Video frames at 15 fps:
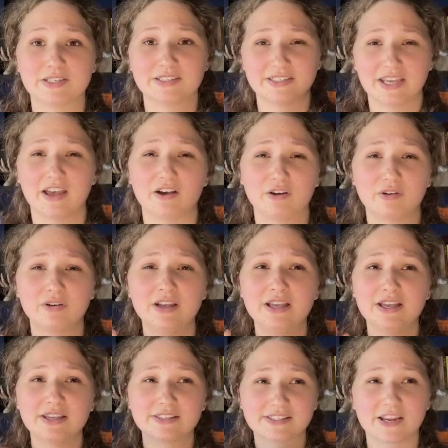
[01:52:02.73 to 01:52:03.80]
to tell
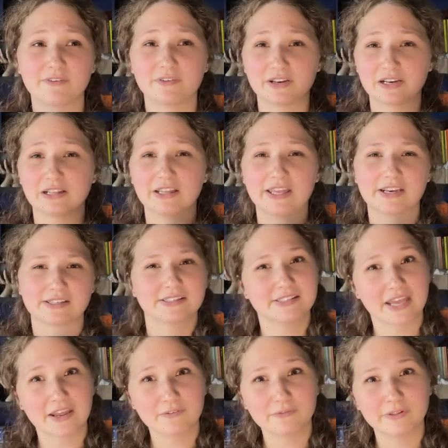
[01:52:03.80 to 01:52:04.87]
Stefan and Elena
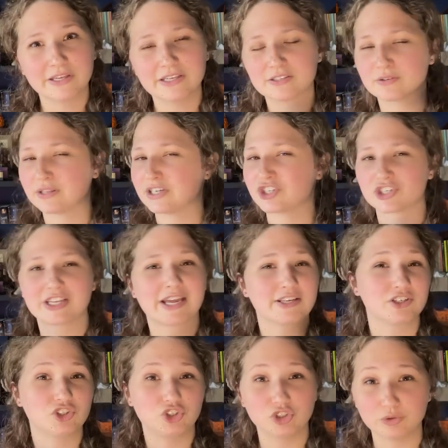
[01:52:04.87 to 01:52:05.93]
safely, so they just had
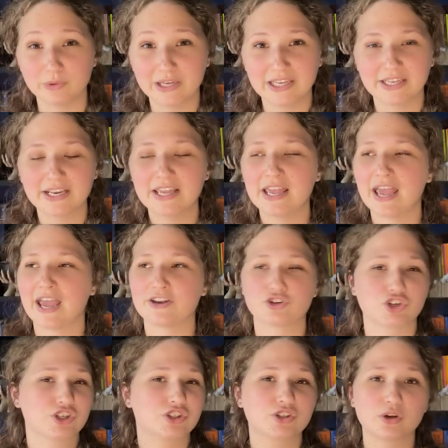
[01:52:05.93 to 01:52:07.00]
to do it. And
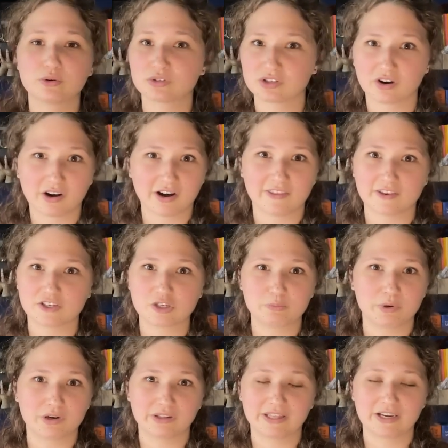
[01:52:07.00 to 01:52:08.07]
she's so sorry that she
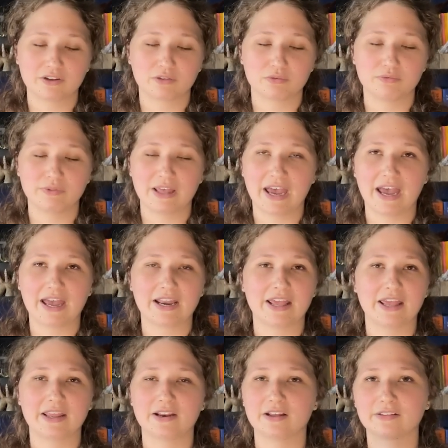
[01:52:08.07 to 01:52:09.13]
put Elena through that.
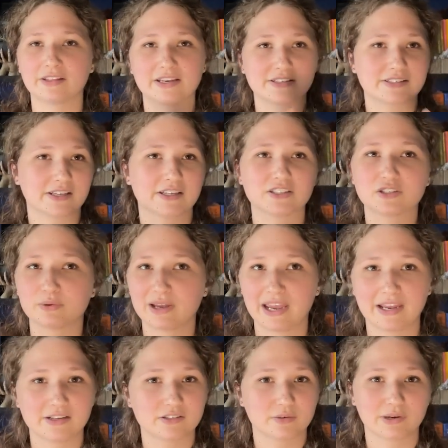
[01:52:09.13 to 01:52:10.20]
And Elena's like, it's
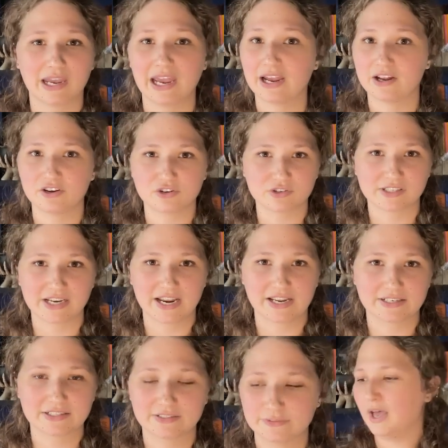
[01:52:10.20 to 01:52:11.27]
okay, it's okay, I understand.
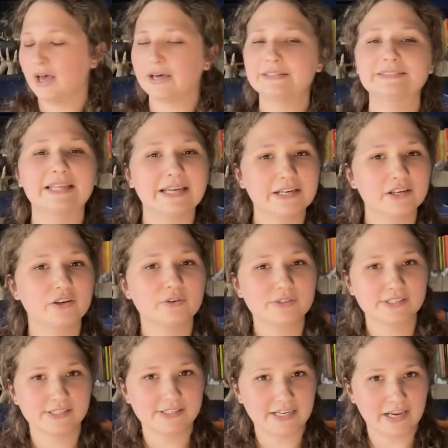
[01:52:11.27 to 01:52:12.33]
Elena
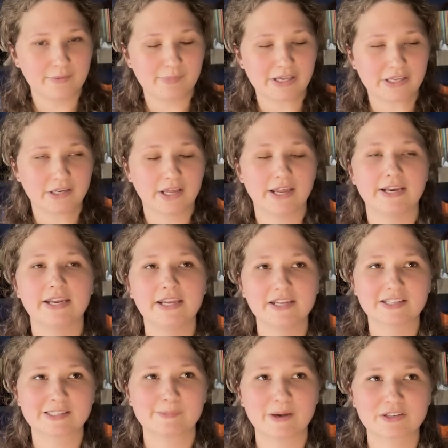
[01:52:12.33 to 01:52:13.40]
goes to Damon and he
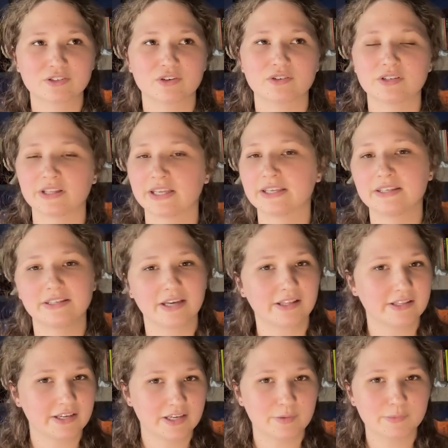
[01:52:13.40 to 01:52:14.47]
expects her to like
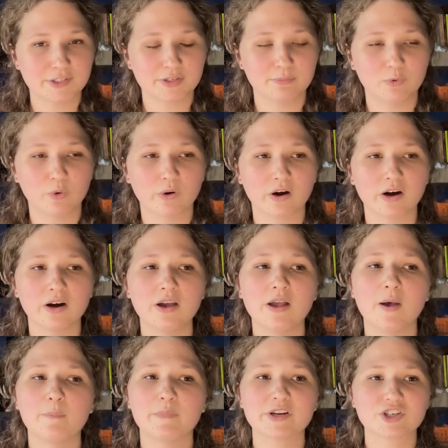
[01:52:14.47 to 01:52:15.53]
yell at him some more,
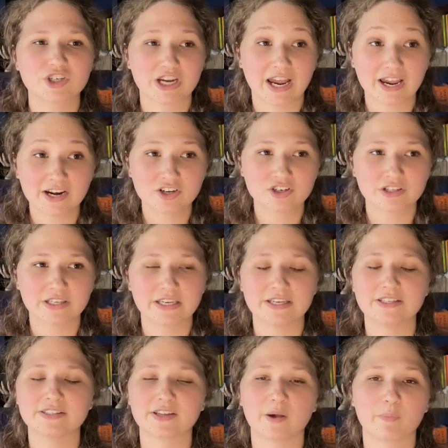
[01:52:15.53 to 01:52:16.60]
but she actually
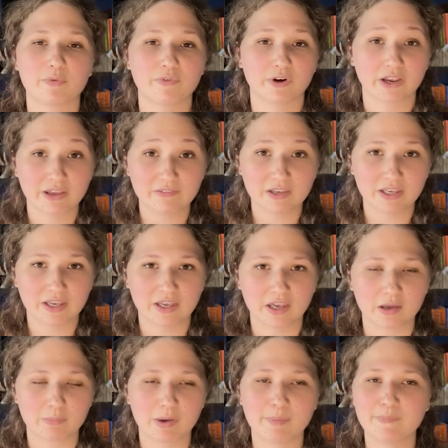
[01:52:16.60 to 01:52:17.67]
ends up forgiving
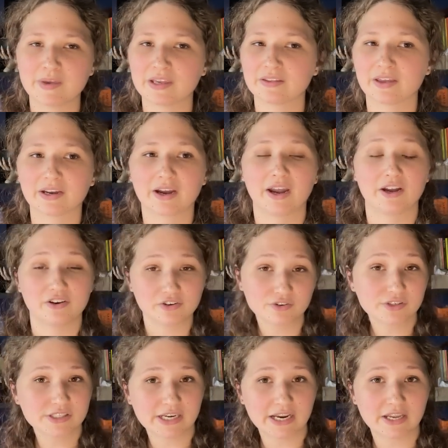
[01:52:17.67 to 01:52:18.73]
him and being like, I
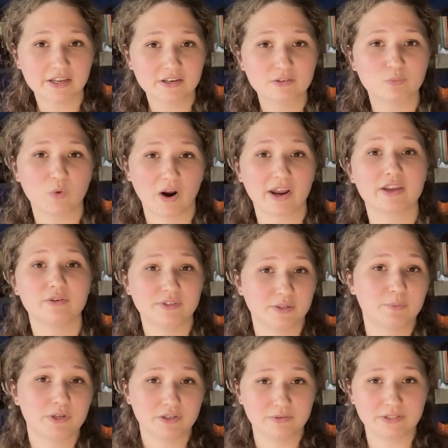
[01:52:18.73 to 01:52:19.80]
understand why you
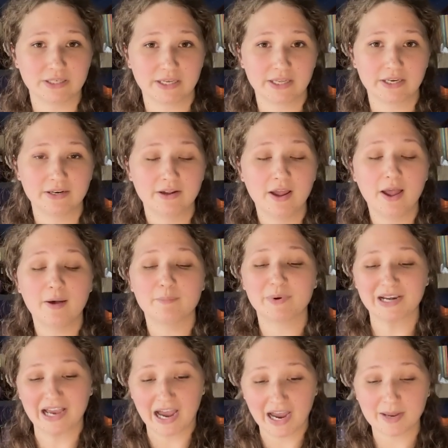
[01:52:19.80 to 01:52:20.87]
did what you did,
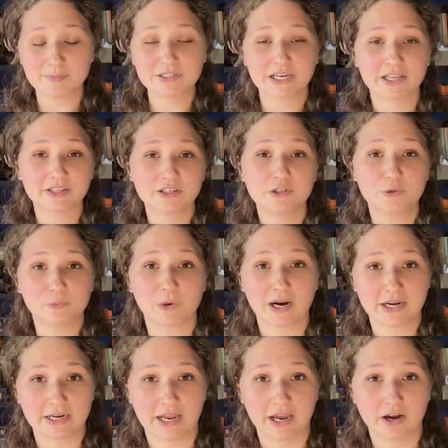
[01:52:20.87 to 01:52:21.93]
but I'm telling you
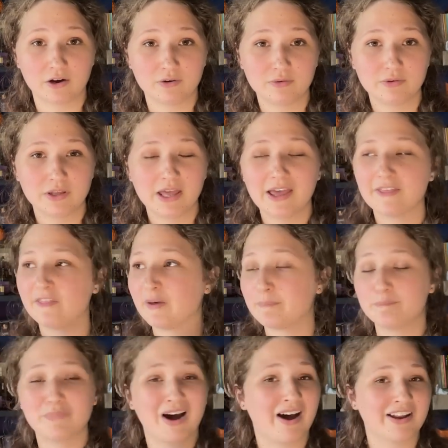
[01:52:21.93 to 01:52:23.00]
right now
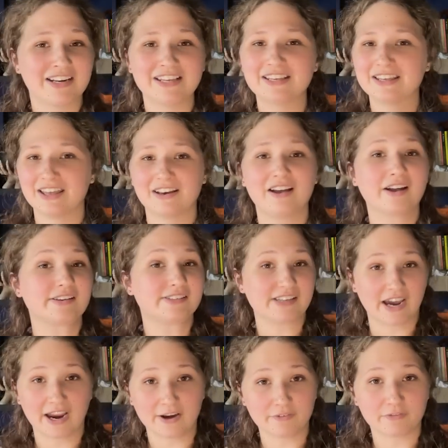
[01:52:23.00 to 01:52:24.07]
that Bonnie cannot
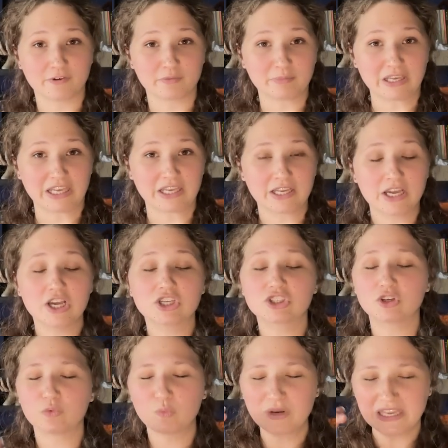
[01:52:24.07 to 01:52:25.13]
die for me.
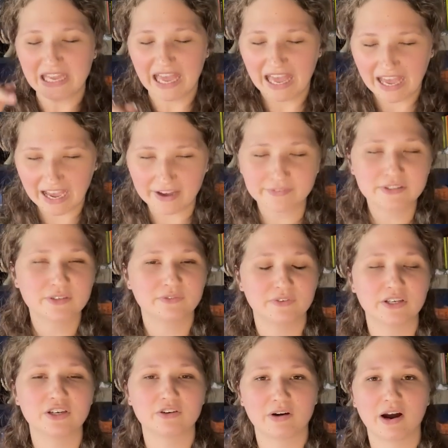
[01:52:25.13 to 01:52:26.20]
So we have to
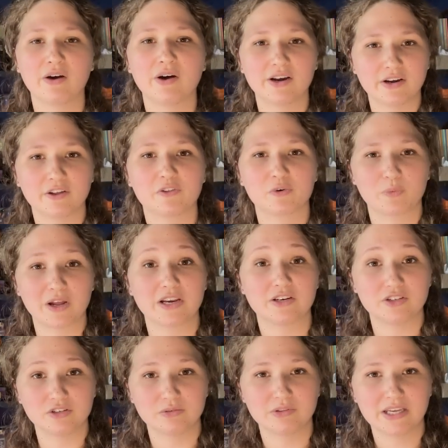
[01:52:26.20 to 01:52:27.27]
figure out another way to
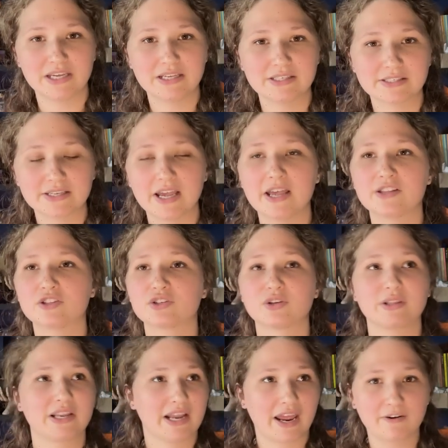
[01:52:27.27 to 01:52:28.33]
do this so
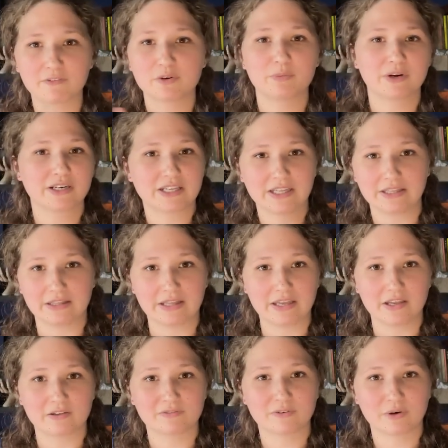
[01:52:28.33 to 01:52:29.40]
that everyone can
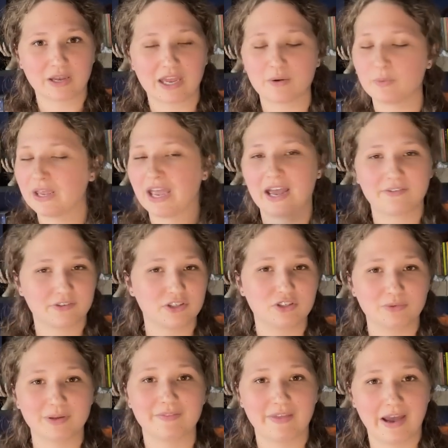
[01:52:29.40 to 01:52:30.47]
live. Okay, we have to
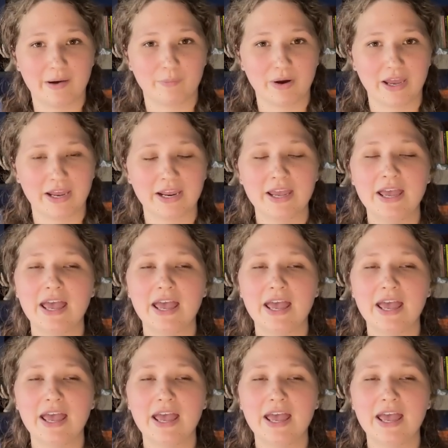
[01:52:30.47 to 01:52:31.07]
do it that way.